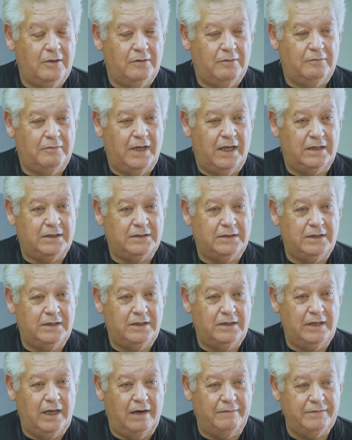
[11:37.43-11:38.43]
Well,
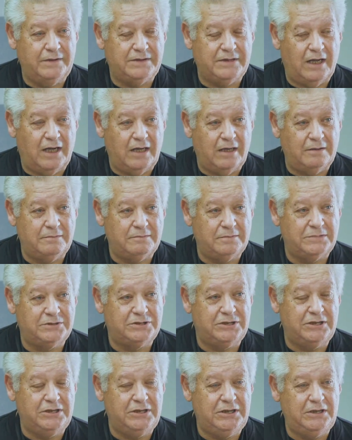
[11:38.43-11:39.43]
every time
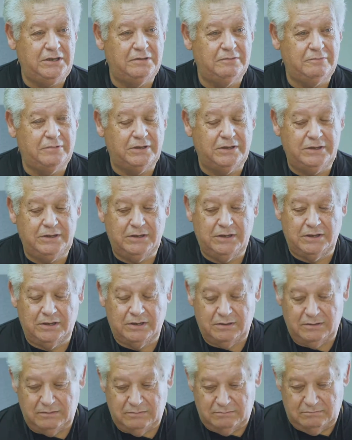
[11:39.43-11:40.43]
she would
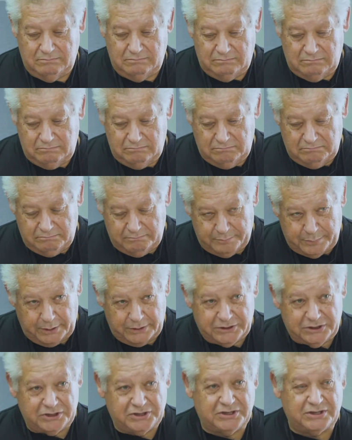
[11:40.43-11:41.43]

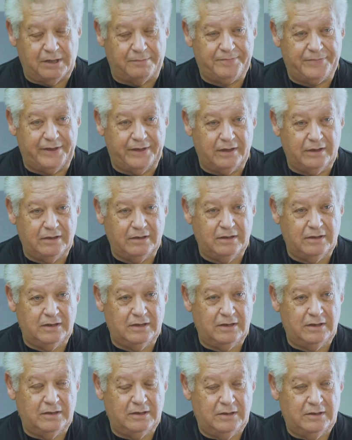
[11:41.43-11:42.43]
purchase something,
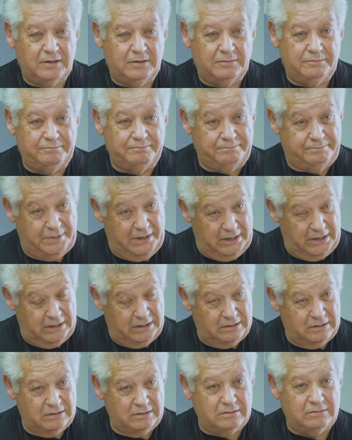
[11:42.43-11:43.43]

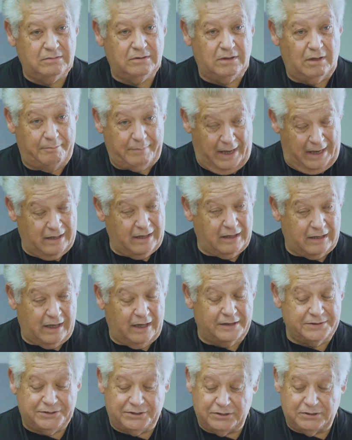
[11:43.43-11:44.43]
being a bank
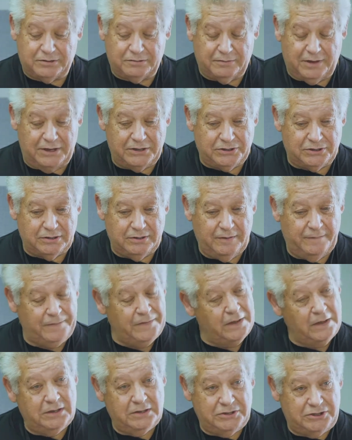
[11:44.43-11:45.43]
account situation,
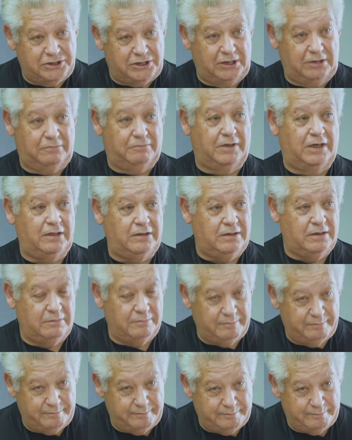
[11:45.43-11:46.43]
she would
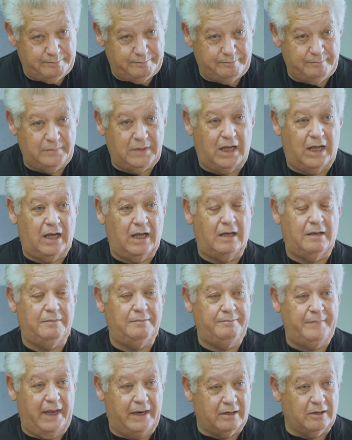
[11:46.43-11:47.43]

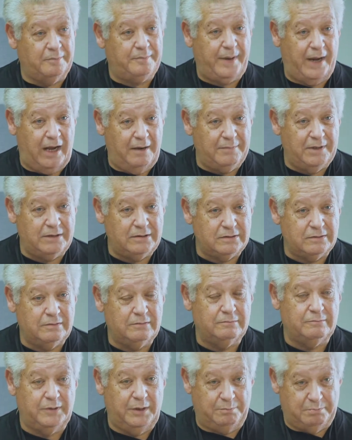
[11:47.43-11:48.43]
make her payment,
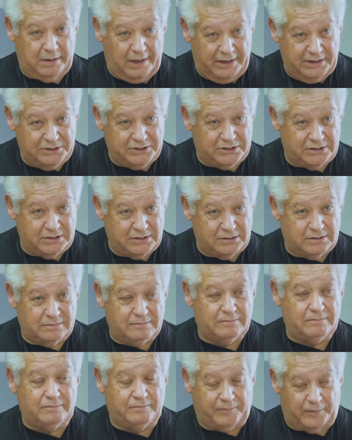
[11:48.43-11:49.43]
replenish
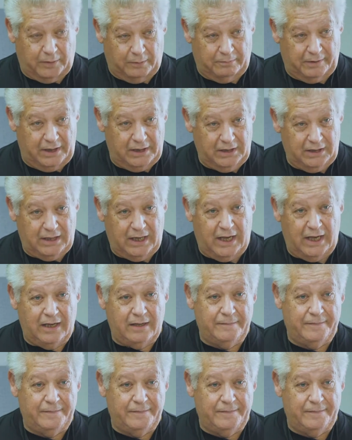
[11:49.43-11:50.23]
for a rainy day.